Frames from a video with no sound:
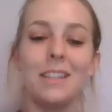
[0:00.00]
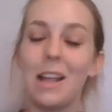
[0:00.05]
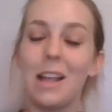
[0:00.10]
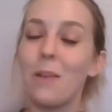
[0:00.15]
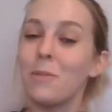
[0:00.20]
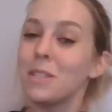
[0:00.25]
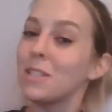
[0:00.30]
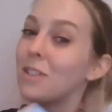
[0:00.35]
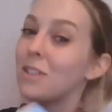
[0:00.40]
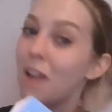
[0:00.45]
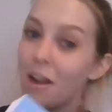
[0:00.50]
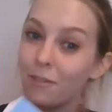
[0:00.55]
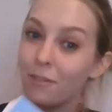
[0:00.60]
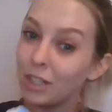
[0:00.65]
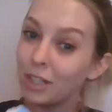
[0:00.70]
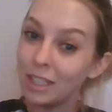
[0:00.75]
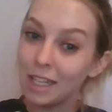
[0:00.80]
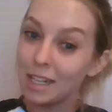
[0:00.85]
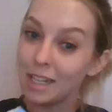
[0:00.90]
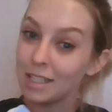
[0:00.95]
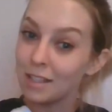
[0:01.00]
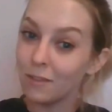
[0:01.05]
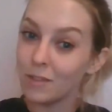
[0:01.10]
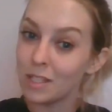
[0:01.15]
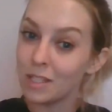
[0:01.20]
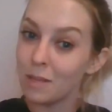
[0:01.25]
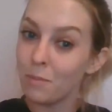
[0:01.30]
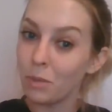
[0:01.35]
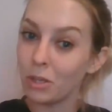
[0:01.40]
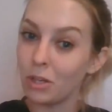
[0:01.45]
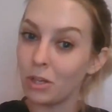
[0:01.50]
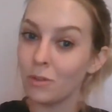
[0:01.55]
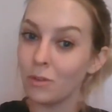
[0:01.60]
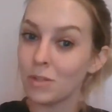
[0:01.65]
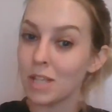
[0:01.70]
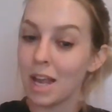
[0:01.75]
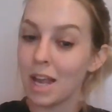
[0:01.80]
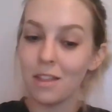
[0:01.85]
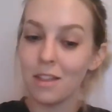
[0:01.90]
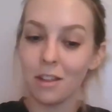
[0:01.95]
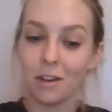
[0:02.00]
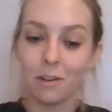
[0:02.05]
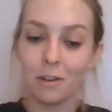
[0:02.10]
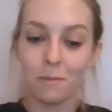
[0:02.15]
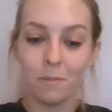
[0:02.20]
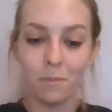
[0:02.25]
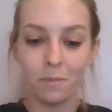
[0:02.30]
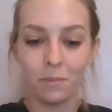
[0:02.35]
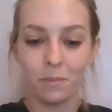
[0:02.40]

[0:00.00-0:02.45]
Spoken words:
That was not very nice of Zipper Nose either.